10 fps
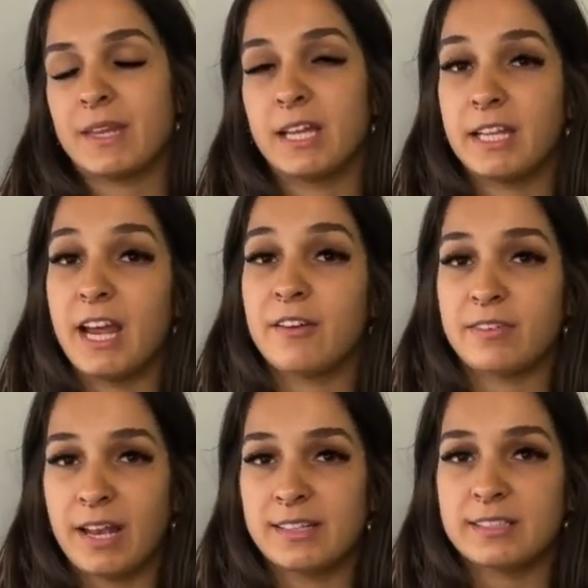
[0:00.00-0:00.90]
and they have
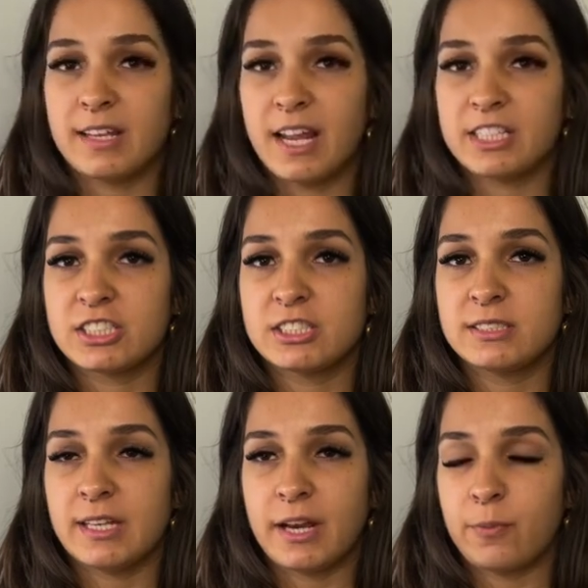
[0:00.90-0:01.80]
classic lashes,
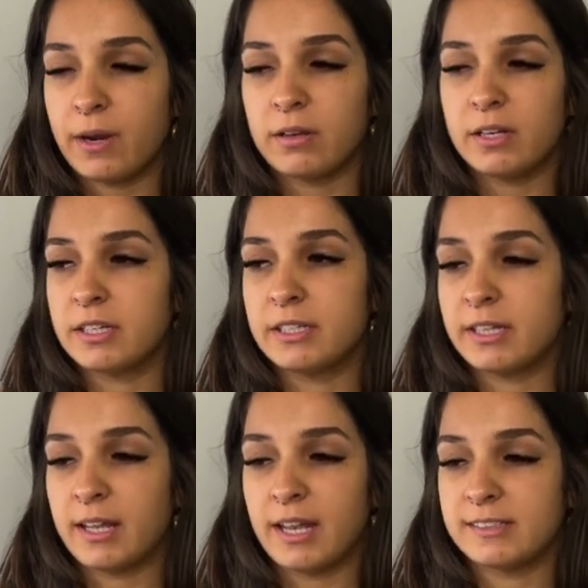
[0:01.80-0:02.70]
like the
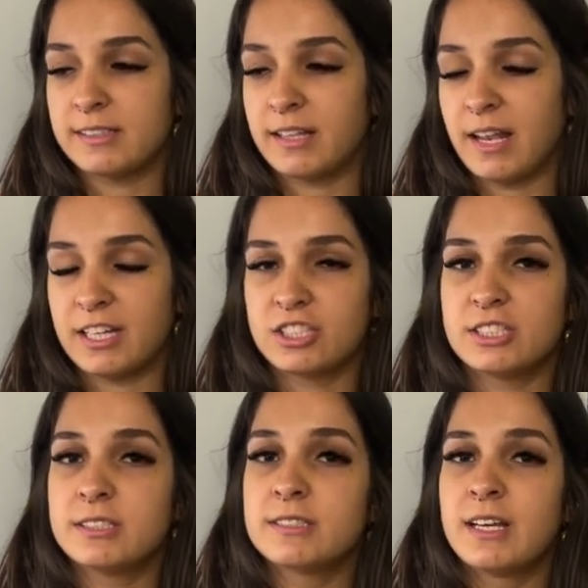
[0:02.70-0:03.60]
classic
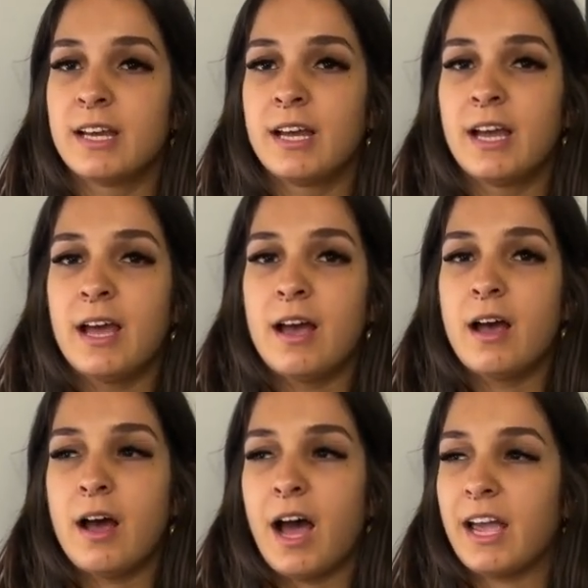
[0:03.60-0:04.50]
lashes,
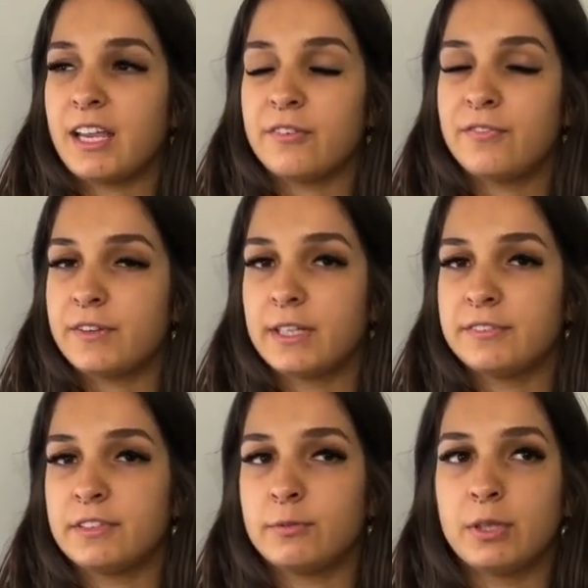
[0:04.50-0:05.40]
I can feel
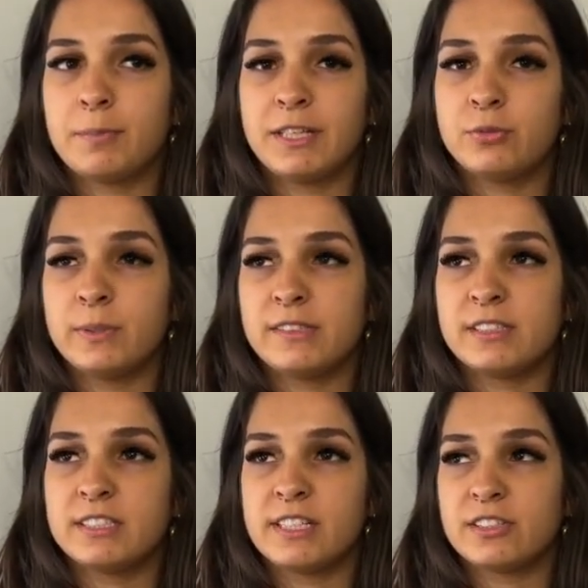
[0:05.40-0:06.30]
even with my
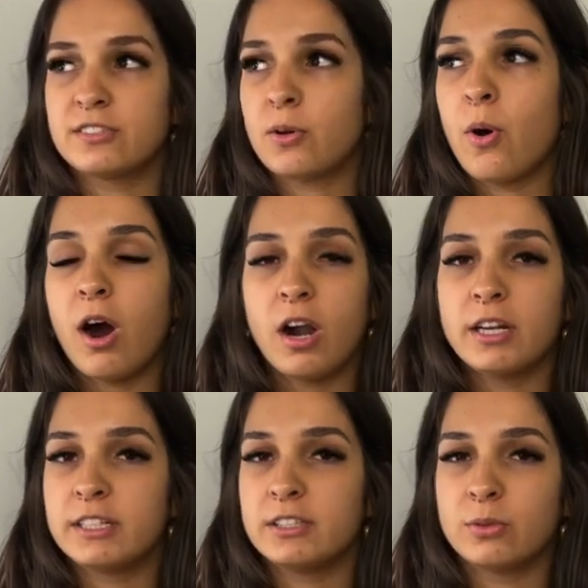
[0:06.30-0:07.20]
tweezers, they're so
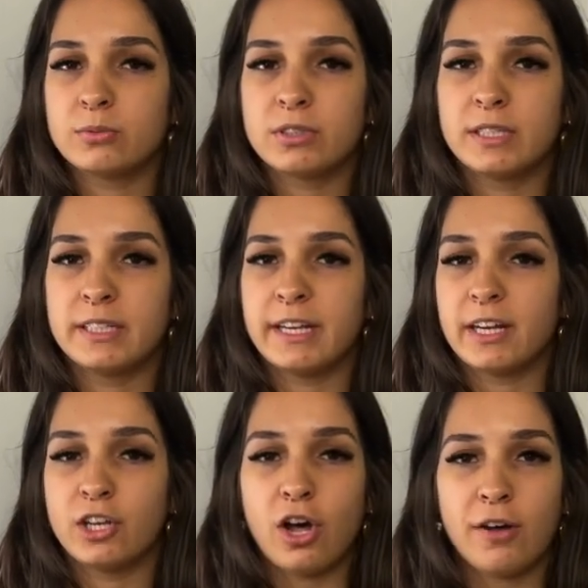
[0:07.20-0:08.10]
hard, they don't turn, they
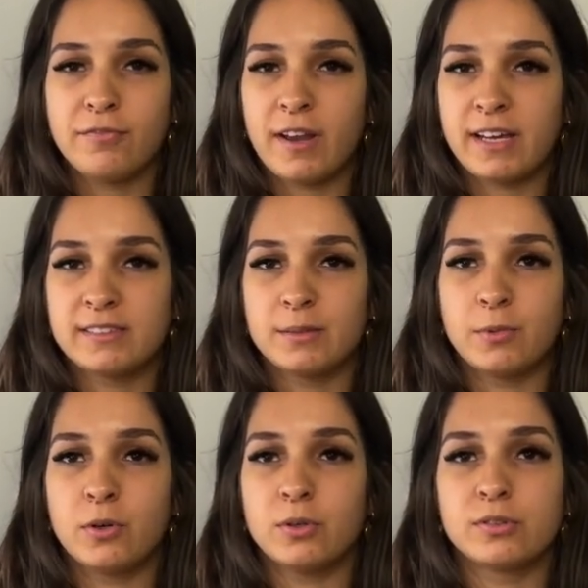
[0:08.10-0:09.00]
are not
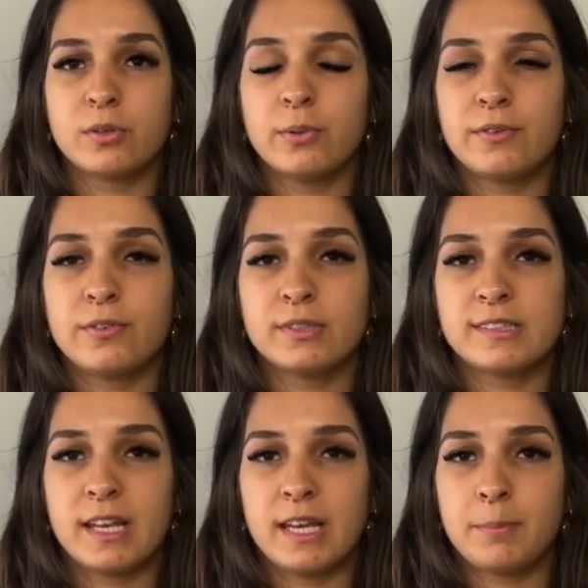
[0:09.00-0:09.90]
flexible. So if you
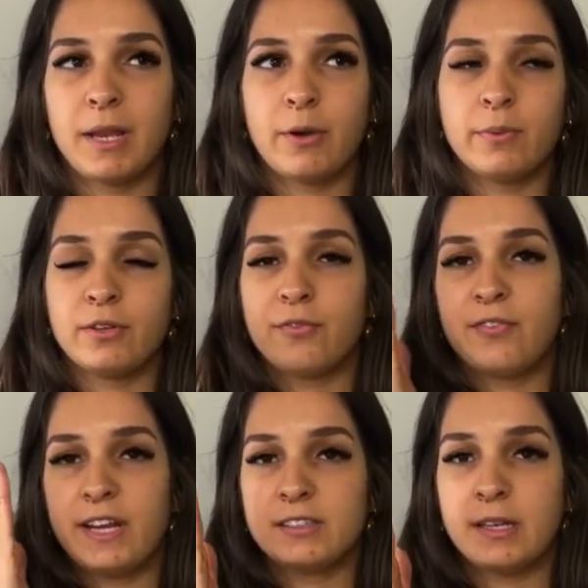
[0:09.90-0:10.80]
sleep like with your
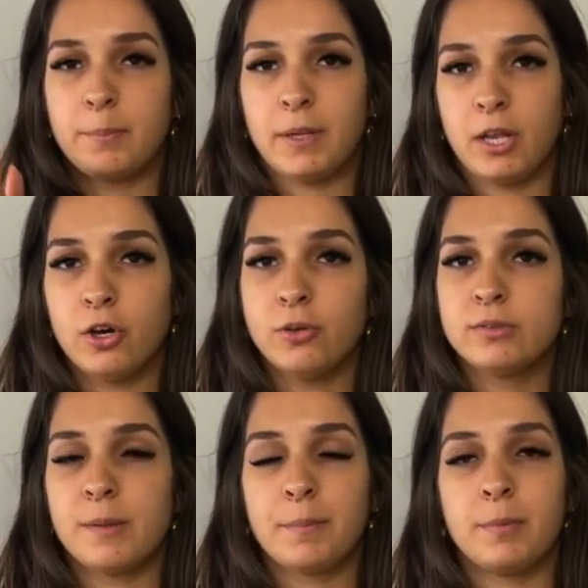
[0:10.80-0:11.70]
face on a pillow,
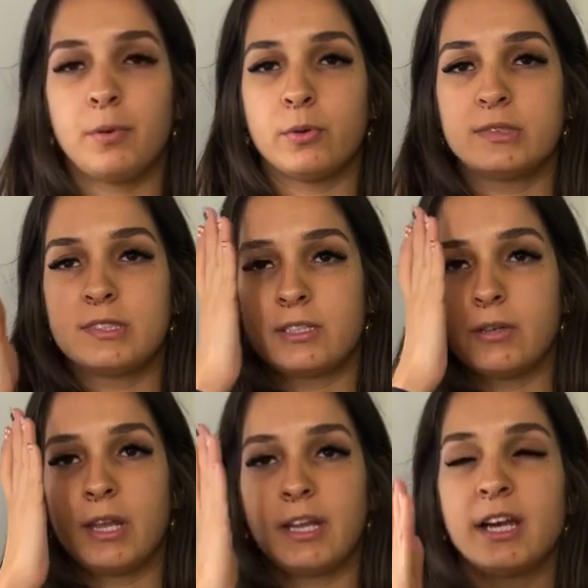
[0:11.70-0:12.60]
some people
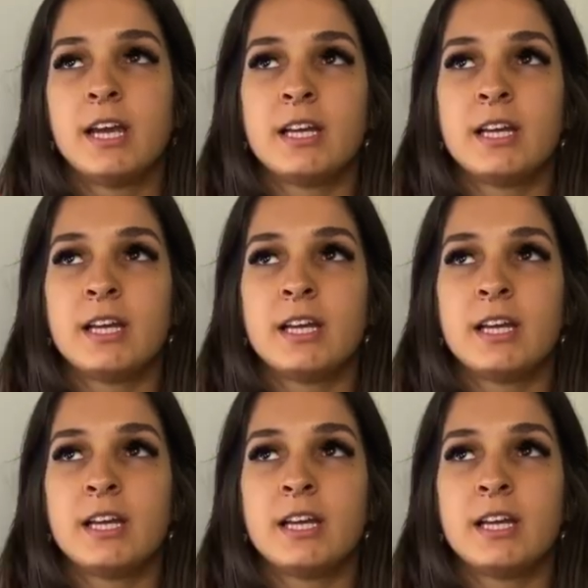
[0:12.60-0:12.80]
still like,